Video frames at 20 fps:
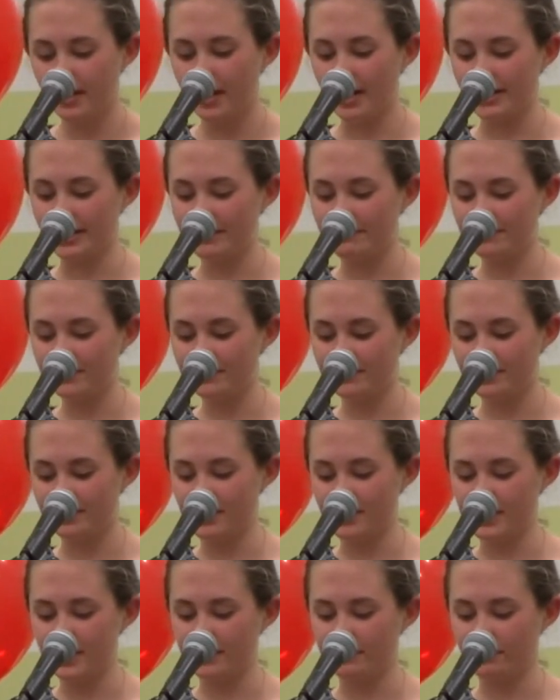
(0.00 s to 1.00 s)
and even
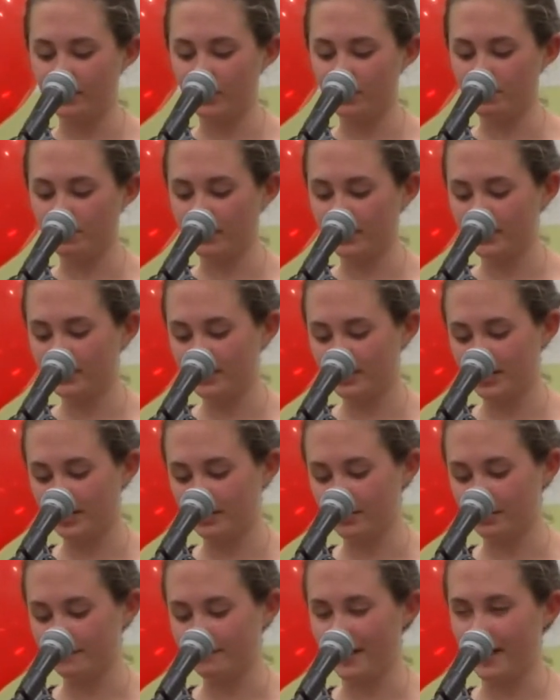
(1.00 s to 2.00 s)
seeing if we could put it
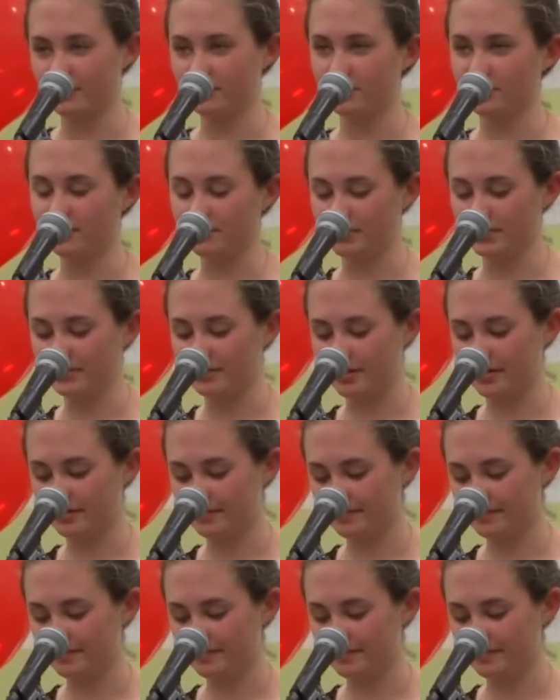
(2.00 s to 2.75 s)
together faster than Miss Ann.